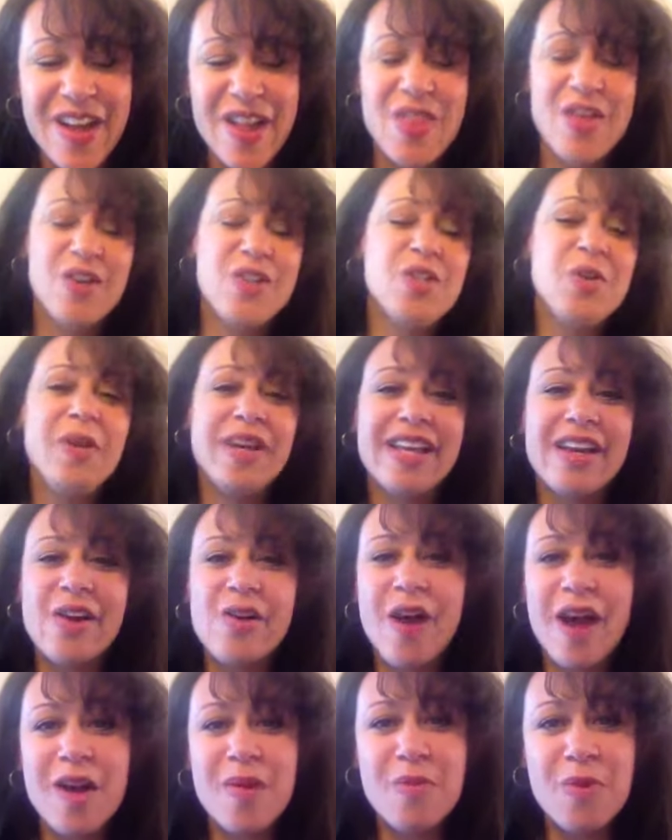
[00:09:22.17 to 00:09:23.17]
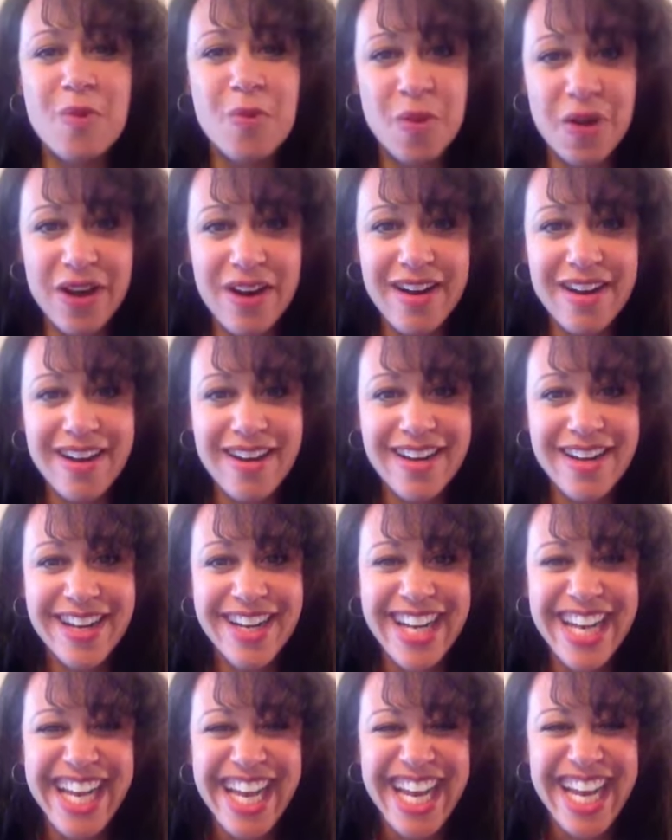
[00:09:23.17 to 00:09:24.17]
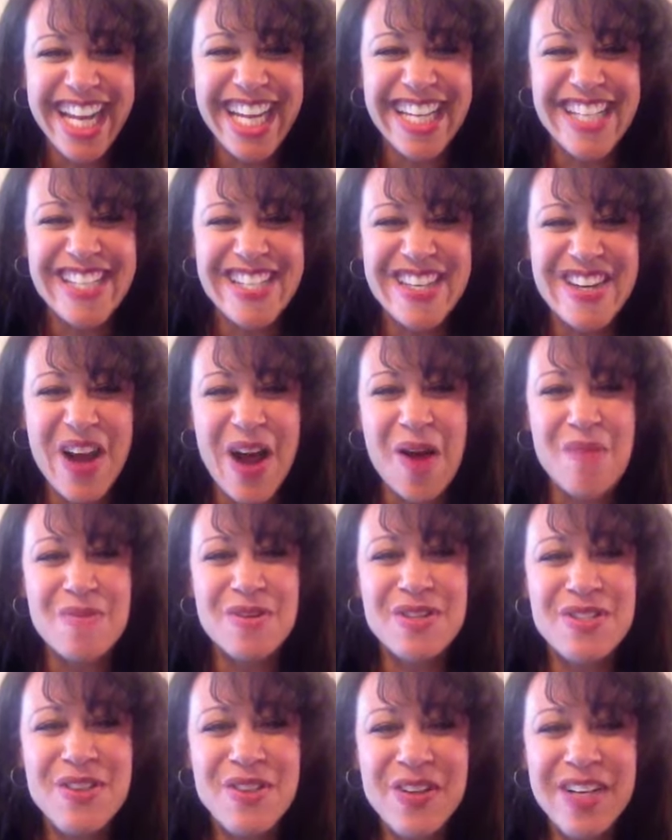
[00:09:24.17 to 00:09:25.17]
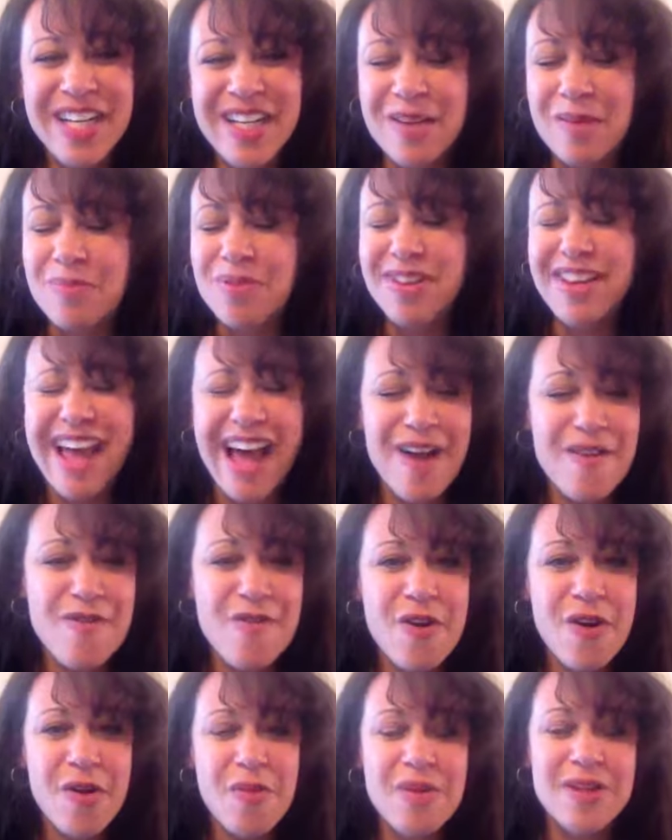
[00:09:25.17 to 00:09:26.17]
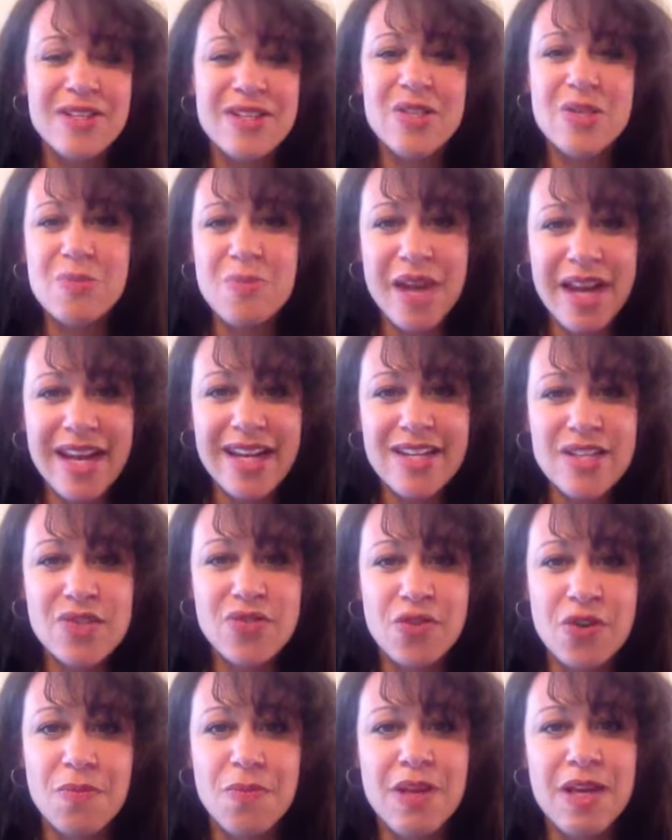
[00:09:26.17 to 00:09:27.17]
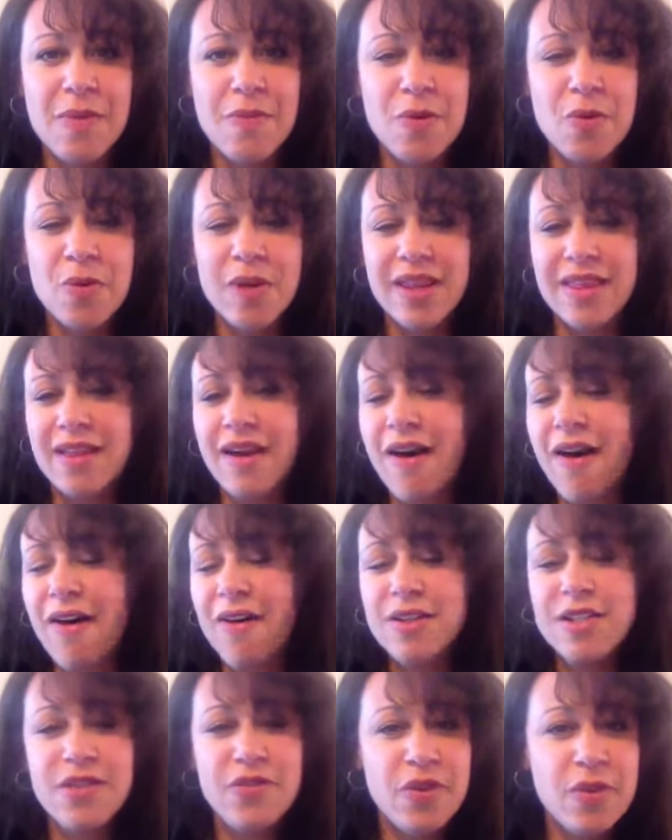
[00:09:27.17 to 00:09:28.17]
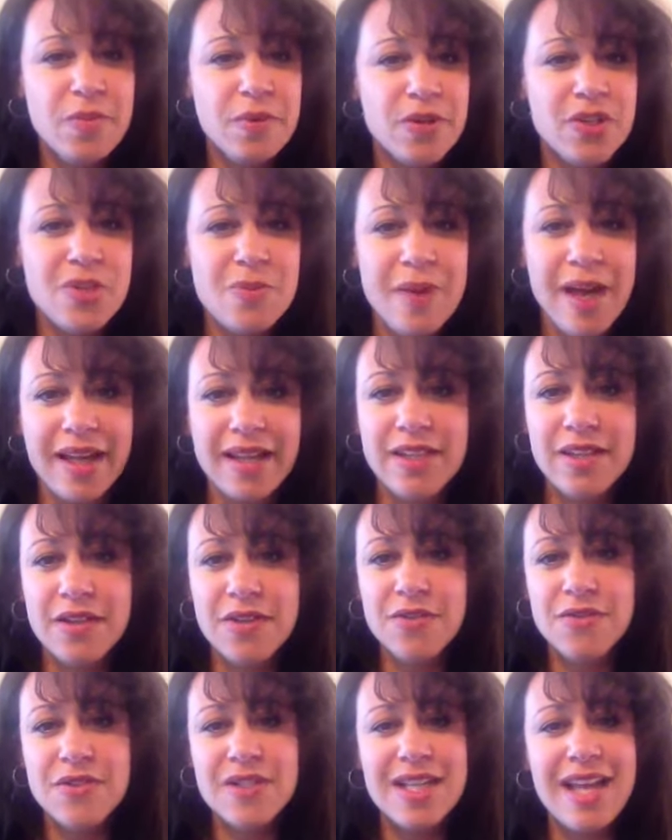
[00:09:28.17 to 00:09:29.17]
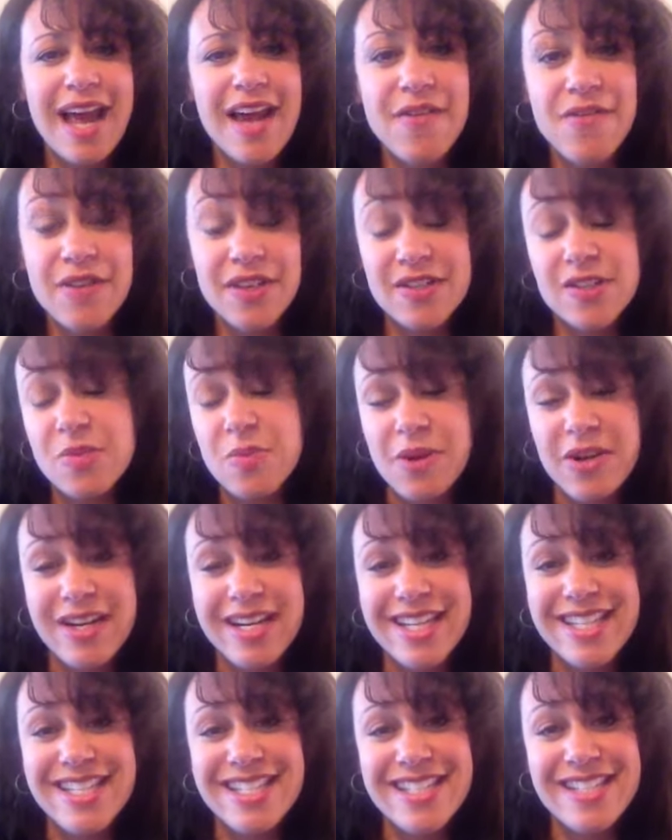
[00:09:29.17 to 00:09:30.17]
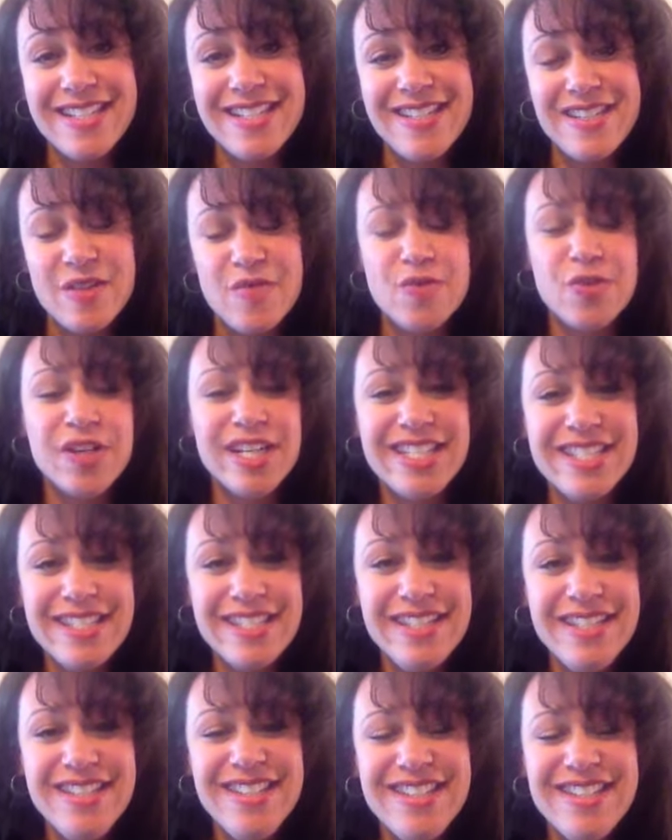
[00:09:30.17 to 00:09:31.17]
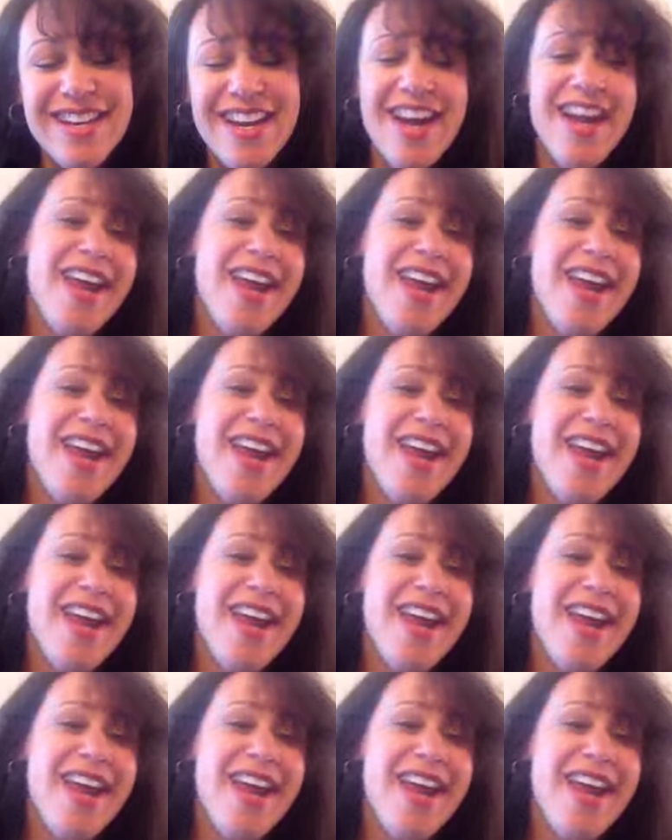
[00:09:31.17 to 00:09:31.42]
They're doing incredible work. It's an opportunity, a platform, a space for people with all different perspectives, life experiences, and voices.